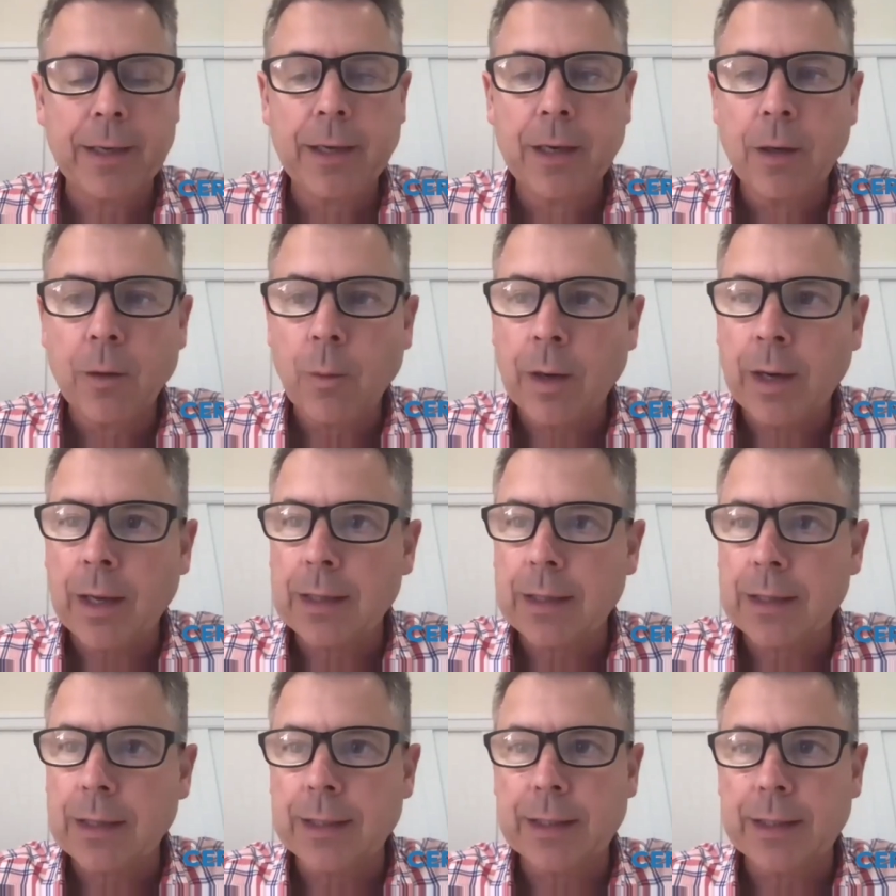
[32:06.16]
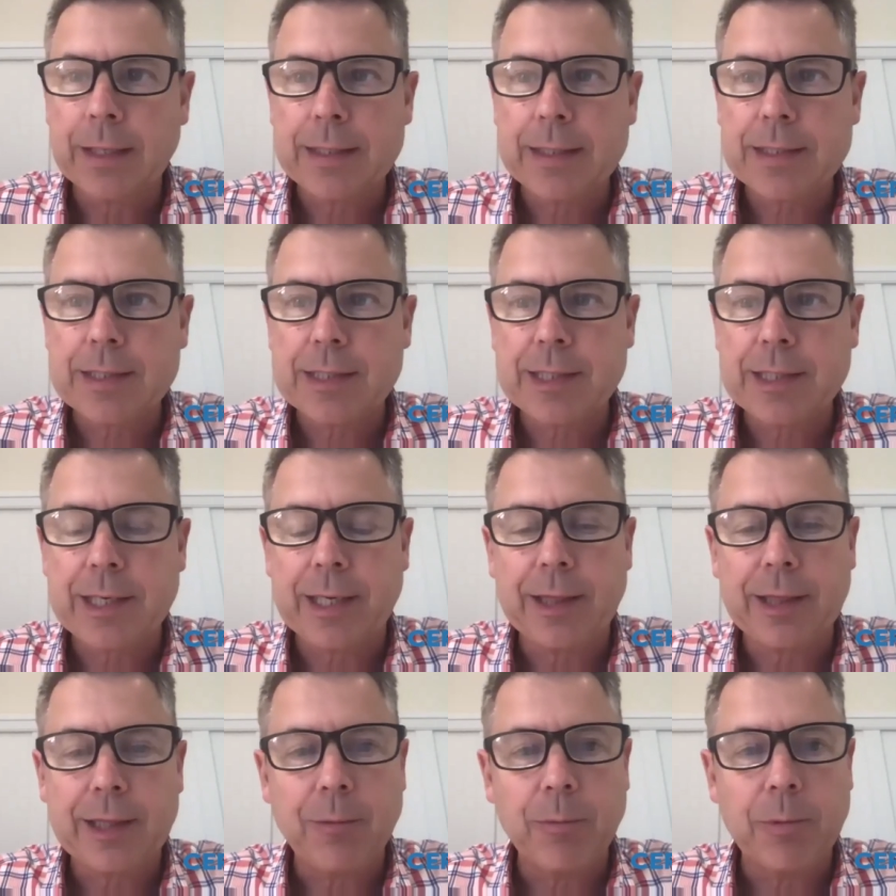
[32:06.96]
Well, uh, let's see. I
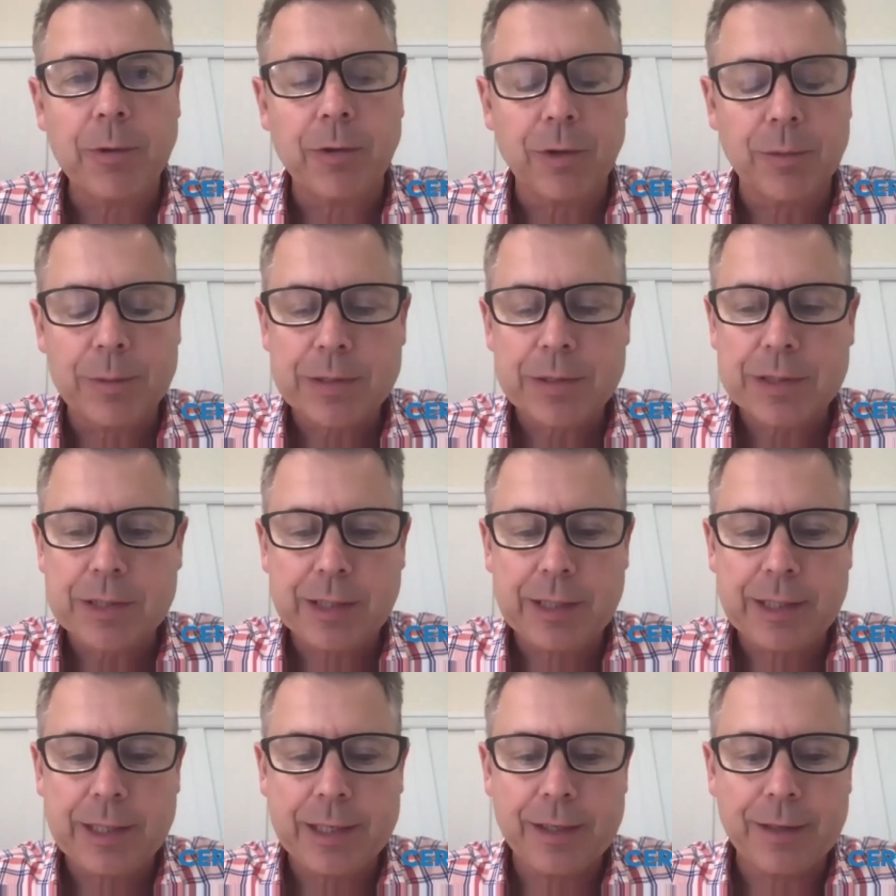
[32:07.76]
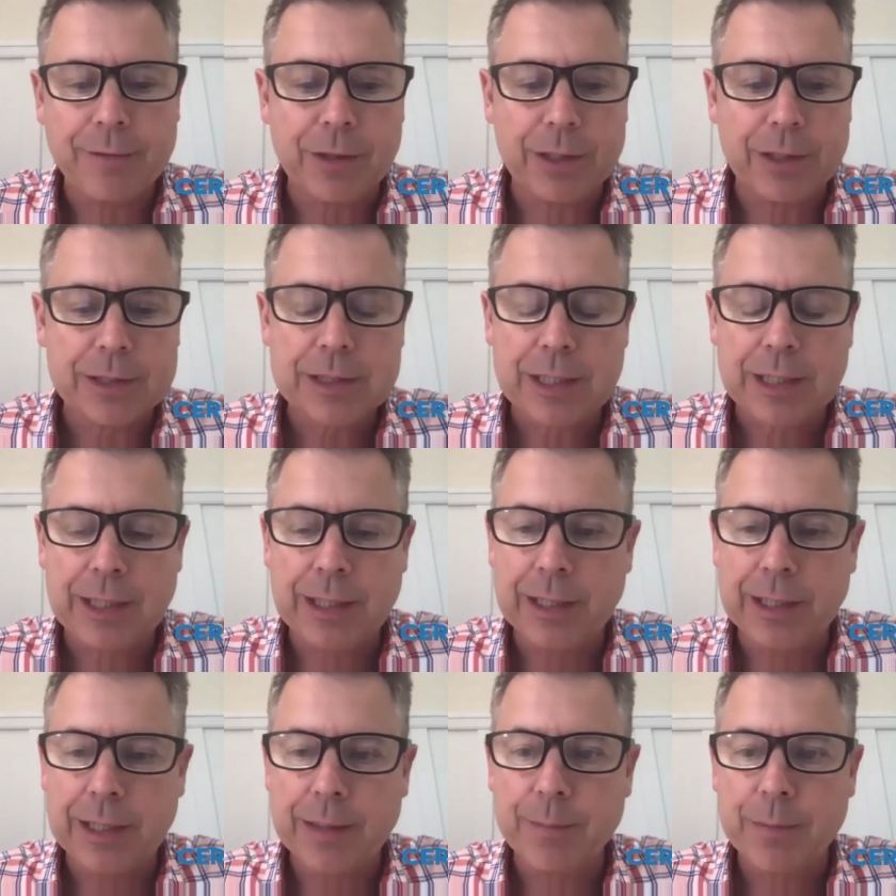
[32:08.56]
think we're almost at the end of our
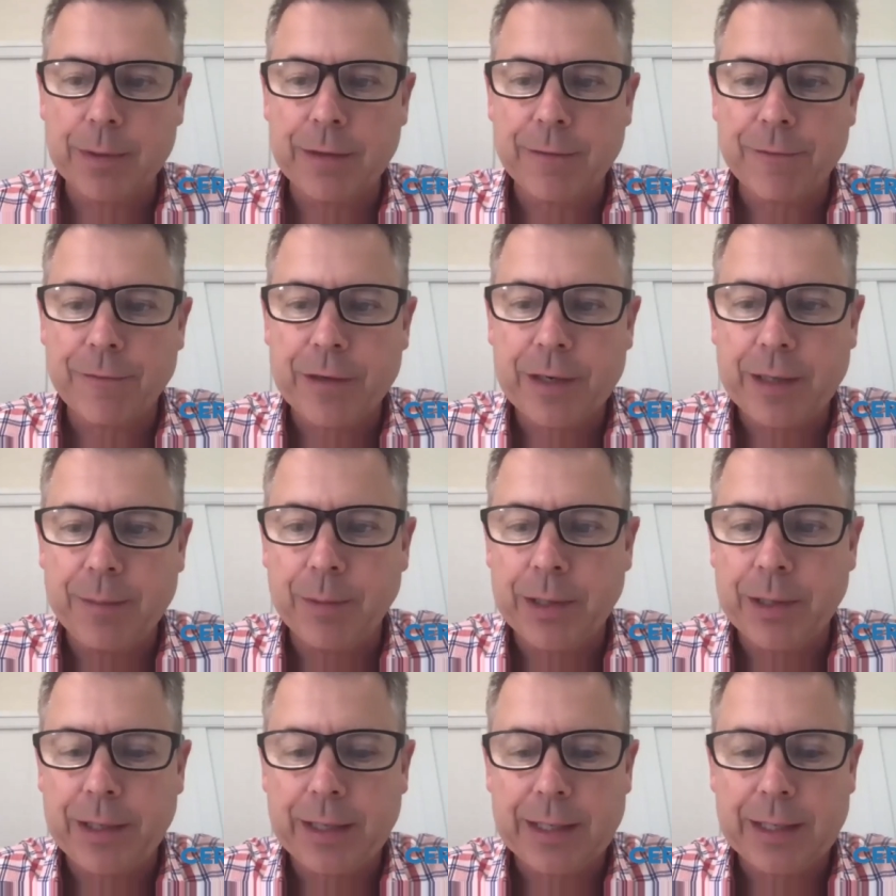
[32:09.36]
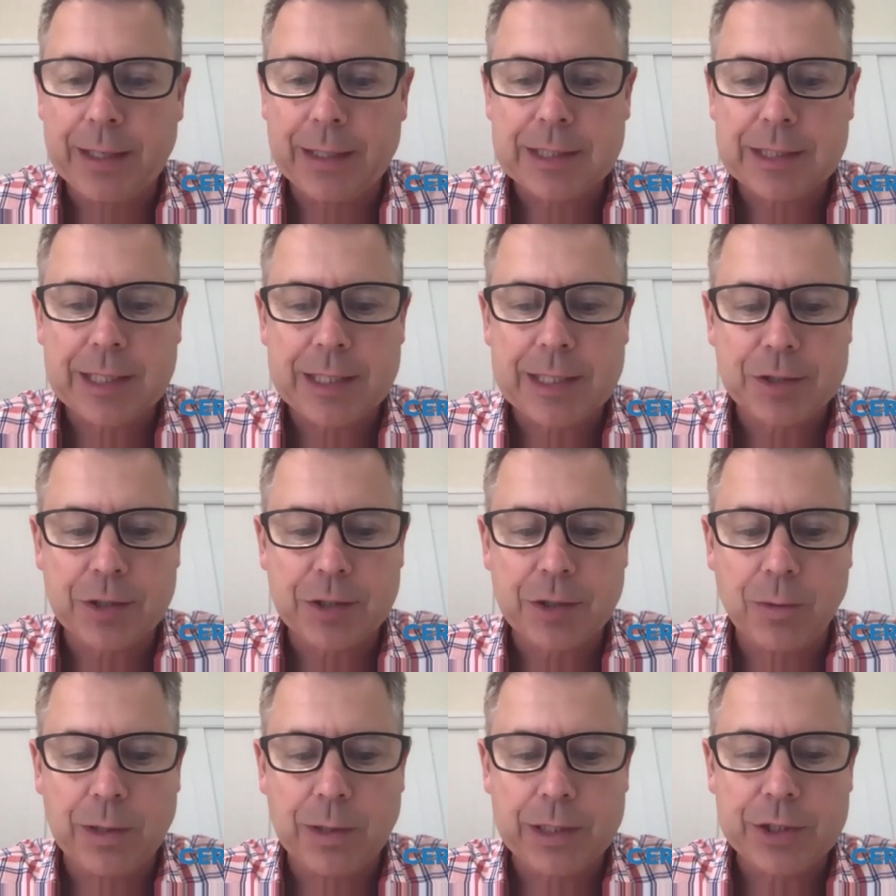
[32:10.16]
time. If anybody else has a
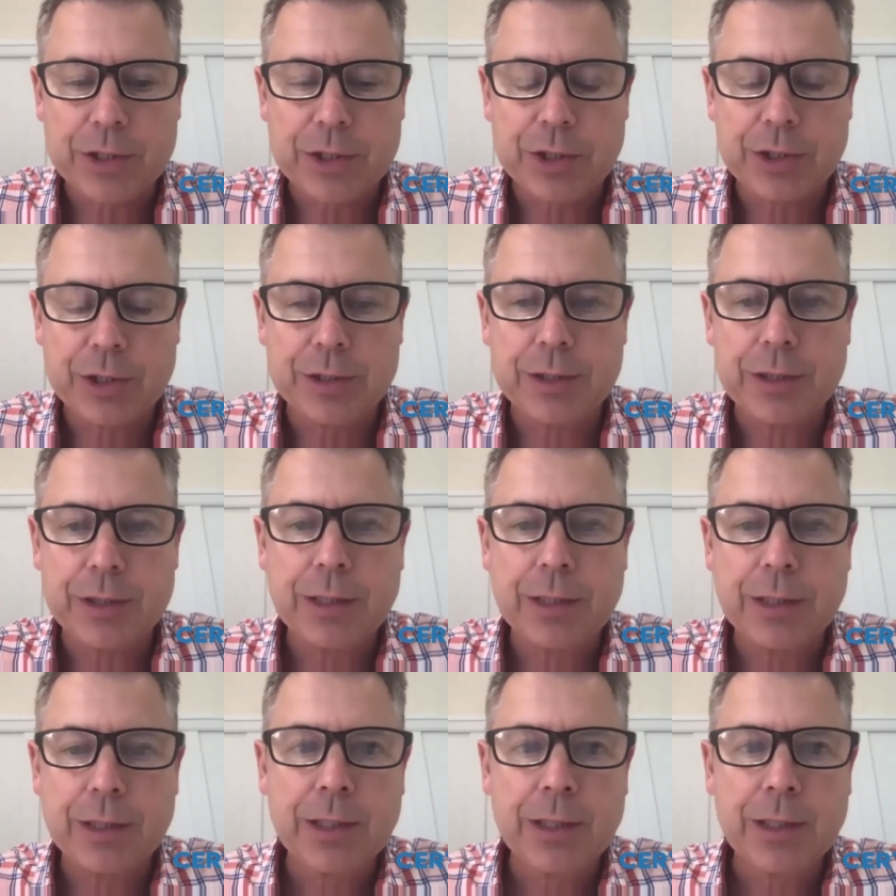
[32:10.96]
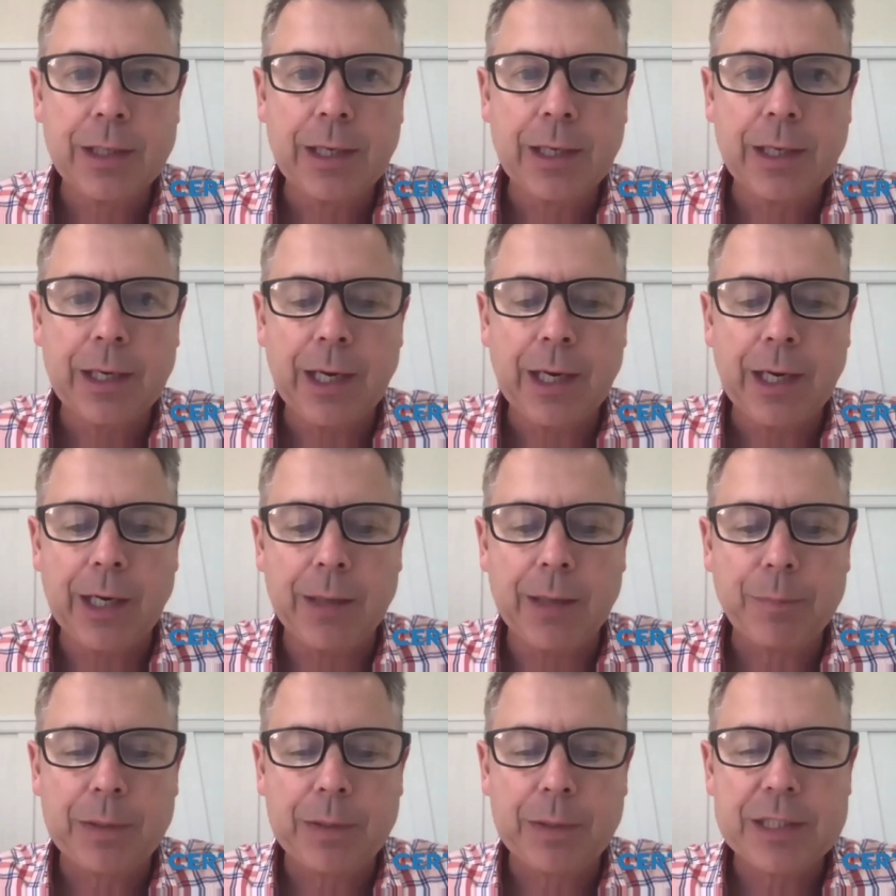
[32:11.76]
question, uh,
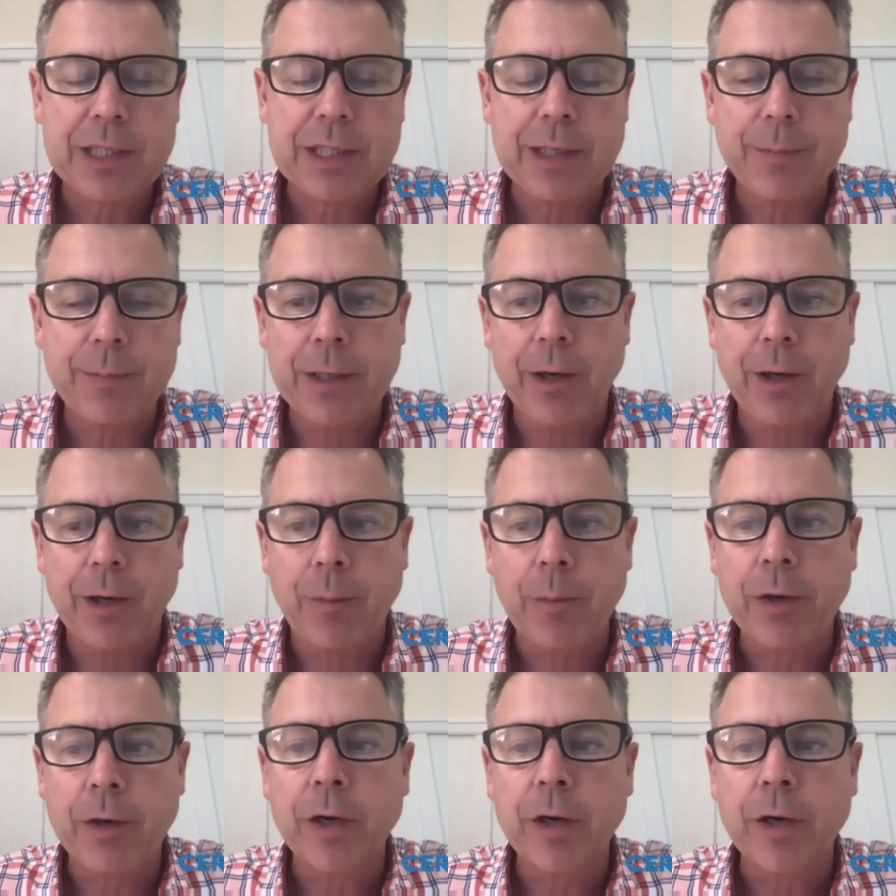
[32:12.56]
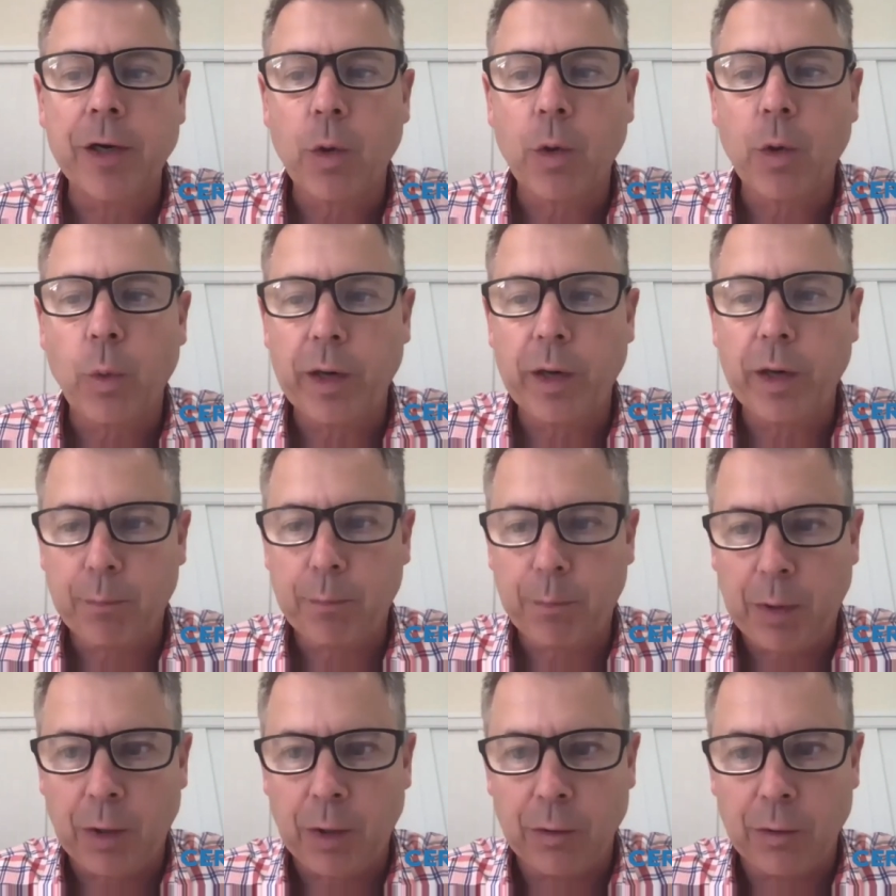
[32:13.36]
please let me know. I'm going to run a quick
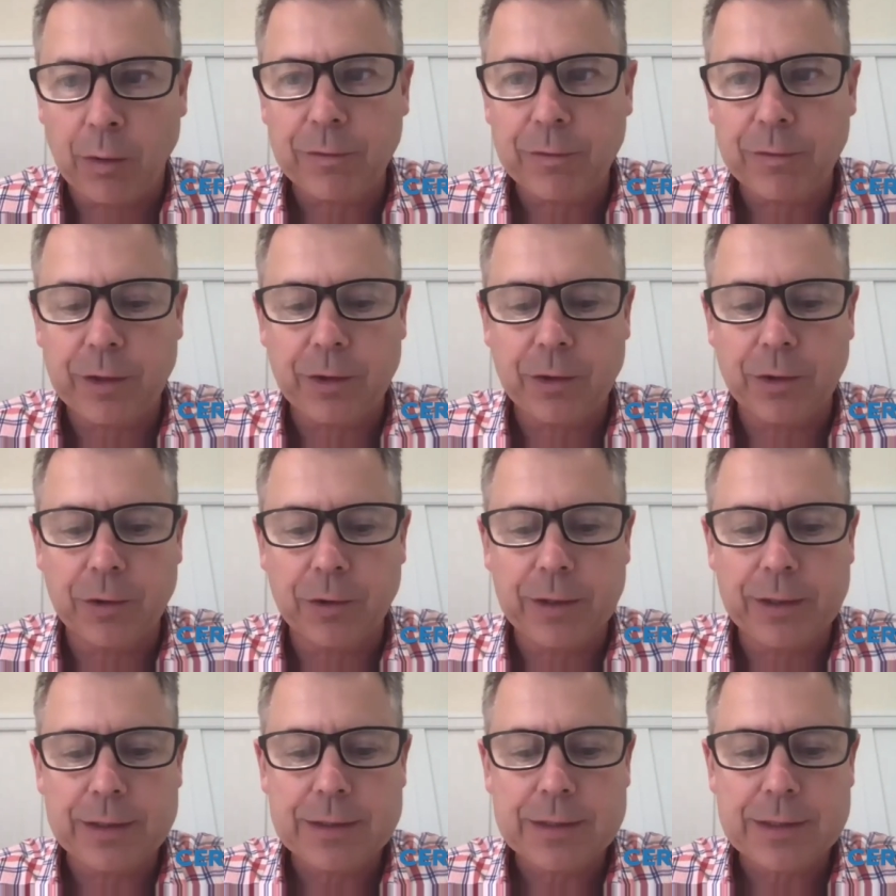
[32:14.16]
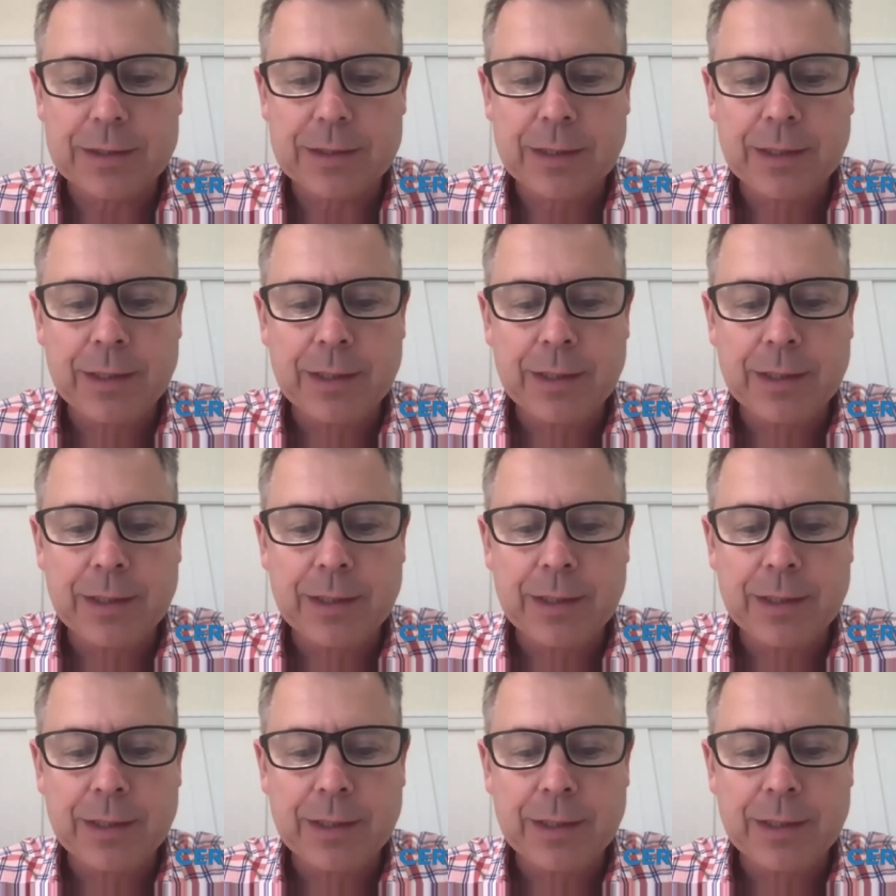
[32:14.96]
poll for the audience.